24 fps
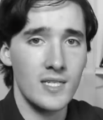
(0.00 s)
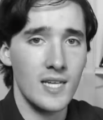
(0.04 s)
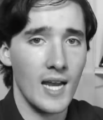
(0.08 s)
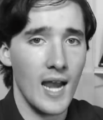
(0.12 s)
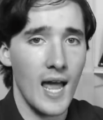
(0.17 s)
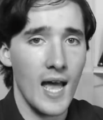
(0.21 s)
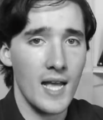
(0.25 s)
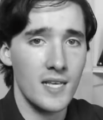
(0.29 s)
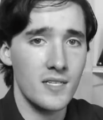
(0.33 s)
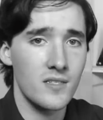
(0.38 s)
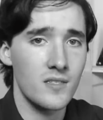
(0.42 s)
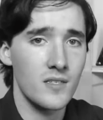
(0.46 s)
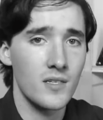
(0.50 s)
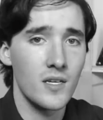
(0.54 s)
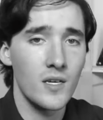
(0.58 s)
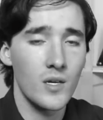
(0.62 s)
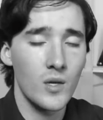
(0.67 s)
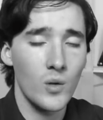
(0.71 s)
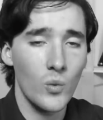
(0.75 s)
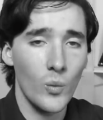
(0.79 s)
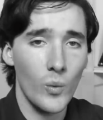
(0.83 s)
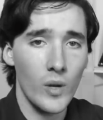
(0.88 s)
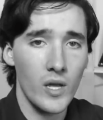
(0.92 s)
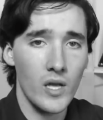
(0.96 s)
class,
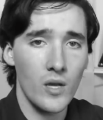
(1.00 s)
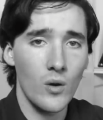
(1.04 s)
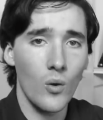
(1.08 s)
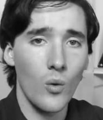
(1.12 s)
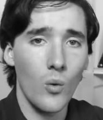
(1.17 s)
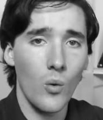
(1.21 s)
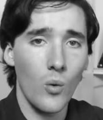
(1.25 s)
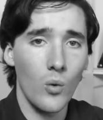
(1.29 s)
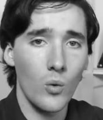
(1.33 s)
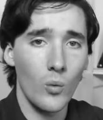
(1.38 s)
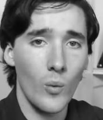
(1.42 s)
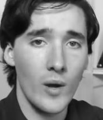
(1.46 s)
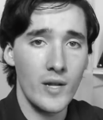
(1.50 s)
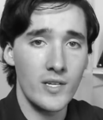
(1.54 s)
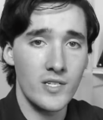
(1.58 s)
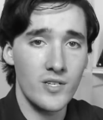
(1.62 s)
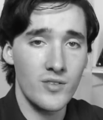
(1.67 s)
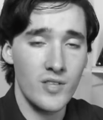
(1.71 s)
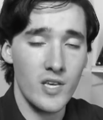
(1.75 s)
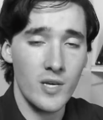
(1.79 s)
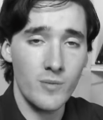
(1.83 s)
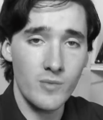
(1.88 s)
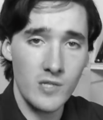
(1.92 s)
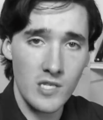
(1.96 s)
we all went
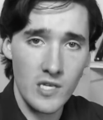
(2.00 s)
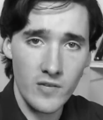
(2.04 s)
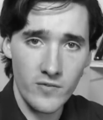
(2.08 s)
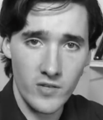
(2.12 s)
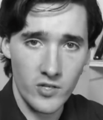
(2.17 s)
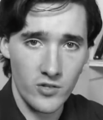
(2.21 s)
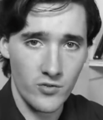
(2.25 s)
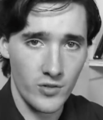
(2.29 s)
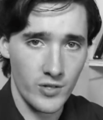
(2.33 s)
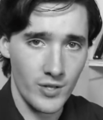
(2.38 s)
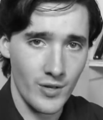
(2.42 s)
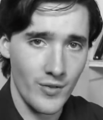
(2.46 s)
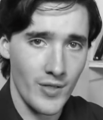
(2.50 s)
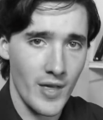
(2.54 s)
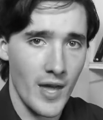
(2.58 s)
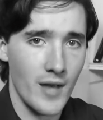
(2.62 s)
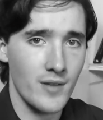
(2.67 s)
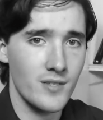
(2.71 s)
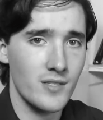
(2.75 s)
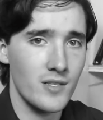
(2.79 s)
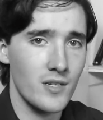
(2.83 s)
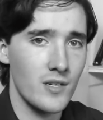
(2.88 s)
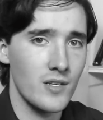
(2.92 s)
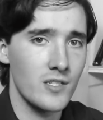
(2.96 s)
to the observatory on the
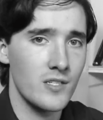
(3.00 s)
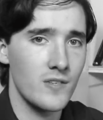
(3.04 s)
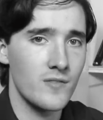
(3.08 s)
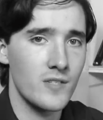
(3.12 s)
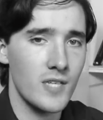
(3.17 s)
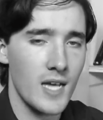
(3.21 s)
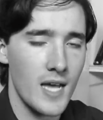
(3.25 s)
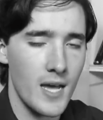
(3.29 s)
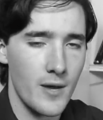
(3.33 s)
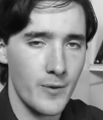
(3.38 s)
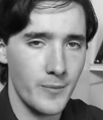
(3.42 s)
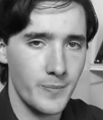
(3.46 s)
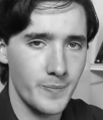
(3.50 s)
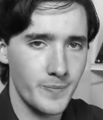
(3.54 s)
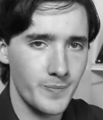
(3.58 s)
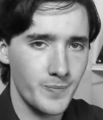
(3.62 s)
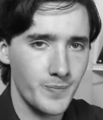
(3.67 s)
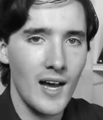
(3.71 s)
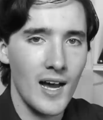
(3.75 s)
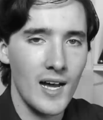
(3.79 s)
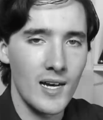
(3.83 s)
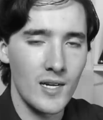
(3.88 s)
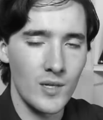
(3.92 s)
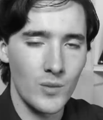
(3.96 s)
outskirts of town.
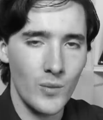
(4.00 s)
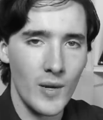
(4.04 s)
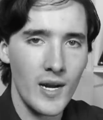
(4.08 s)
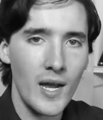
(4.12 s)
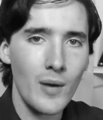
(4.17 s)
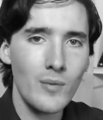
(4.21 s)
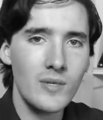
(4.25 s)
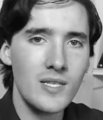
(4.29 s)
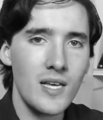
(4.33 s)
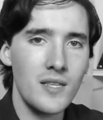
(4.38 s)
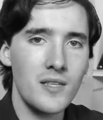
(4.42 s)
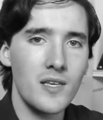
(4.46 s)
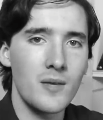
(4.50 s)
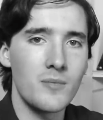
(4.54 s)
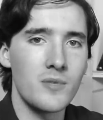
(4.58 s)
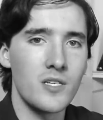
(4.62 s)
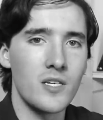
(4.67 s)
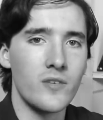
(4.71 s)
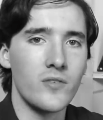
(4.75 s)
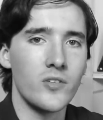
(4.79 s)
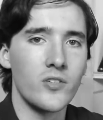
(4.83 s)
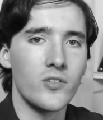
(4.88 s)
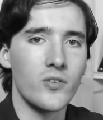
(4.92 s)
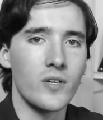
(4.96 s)
And when I was at the
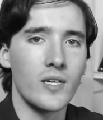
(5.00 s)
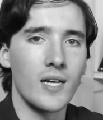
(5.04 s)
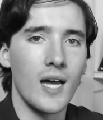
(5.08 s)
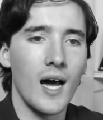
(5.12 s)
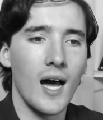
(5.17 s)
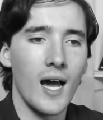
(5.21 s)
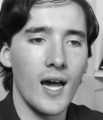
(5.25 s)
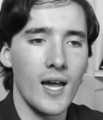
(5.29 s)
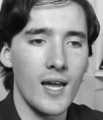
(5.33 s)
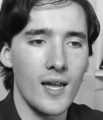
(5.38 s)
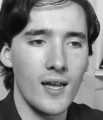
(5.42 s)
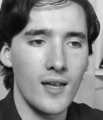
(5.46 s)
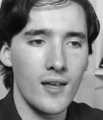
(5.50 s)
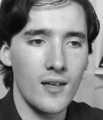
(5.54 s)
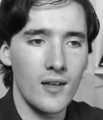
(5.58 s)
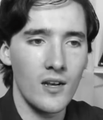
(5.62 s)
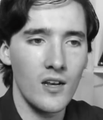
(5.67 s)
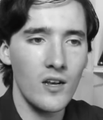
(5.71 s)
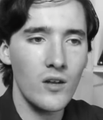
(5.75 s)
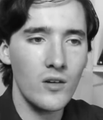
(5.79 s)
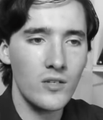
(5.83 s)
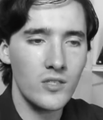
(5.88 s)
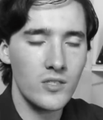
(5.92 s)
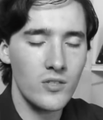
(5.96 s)
observatory, I
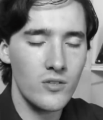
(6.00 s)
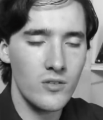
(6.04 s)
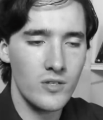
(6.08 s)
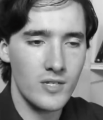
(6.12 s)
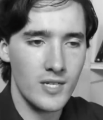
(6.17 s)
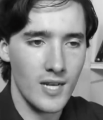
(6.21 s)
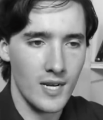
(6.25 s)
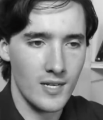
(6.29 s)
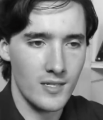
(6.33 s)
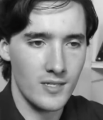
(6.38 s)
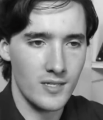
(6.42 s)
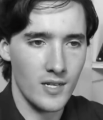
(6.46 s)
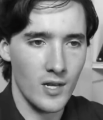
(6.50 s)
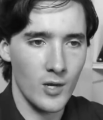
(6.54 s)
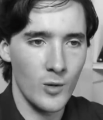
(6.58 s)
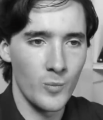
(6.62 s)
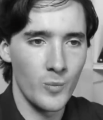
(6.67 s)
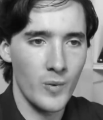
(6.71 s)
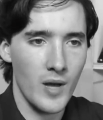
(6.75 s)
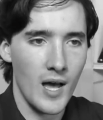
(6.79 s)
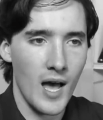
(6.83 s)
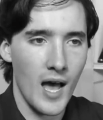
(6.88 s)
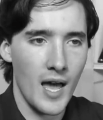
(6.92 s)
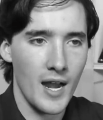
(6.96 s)
looked through a
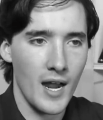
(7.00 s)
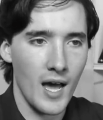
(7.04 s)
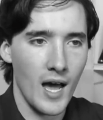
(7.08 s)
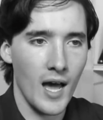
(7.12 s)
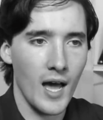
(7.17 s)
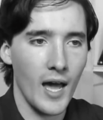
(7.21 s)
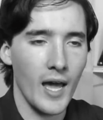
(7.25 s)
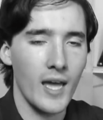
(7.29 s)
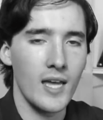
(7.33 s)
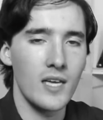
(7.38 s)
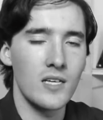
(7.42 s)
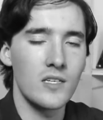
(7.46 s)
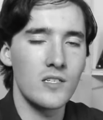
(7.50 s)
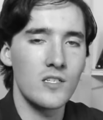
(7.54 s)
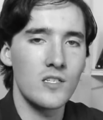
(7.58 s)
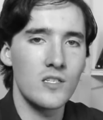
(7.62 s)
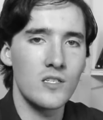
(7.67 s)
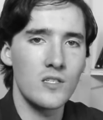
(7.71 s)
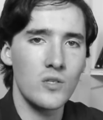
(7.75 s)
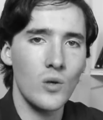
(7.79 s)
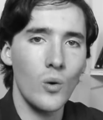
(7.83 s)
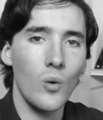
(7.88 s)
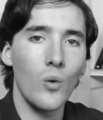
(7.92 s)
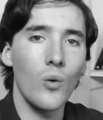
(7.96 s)
telescope and I
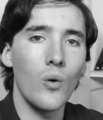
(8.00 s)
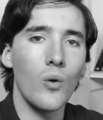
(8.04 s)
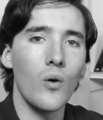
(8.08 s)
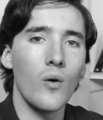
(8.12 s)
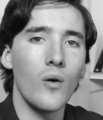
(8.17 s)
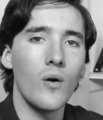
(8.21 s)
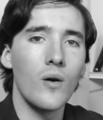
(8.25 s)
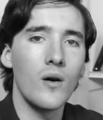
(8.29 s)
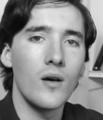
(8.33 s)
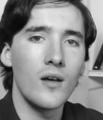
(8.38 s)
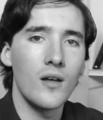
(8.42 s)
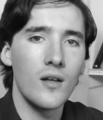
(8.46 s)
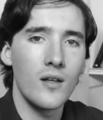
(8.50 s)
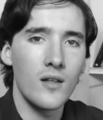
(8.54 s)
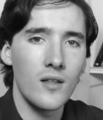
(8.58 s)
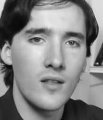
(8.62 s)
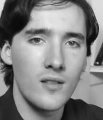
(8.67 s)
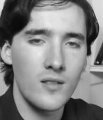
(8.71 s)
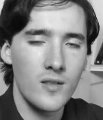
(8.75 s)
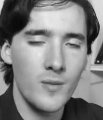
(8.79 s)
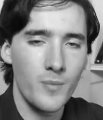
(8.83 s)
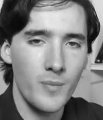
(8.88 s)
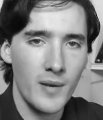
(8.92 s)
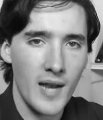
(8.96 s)
saw
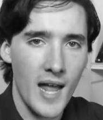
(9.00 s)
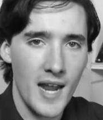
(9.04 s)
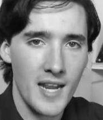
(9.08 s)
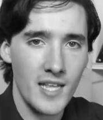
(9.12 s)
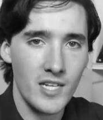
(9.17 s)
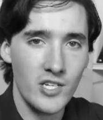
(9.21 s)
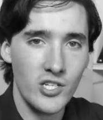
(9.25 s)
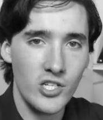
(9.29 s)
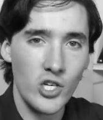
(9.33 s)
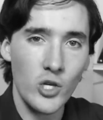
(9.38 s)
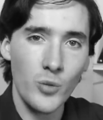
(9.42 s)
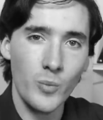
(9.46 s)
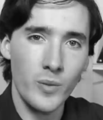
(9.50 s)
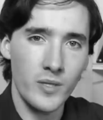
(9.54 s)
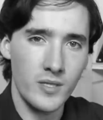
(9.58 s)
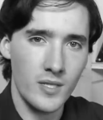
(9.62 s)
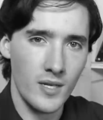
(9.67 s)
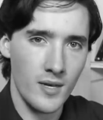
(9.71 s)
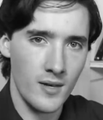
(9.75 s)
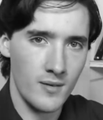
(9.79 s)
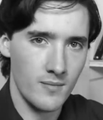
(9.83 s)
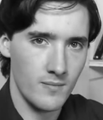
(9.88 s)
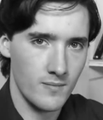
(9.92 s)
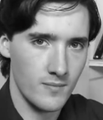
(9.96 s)
the planet
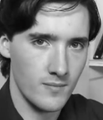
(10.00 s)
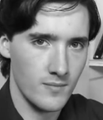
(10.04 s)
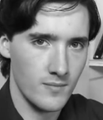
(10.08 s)
Jupiter.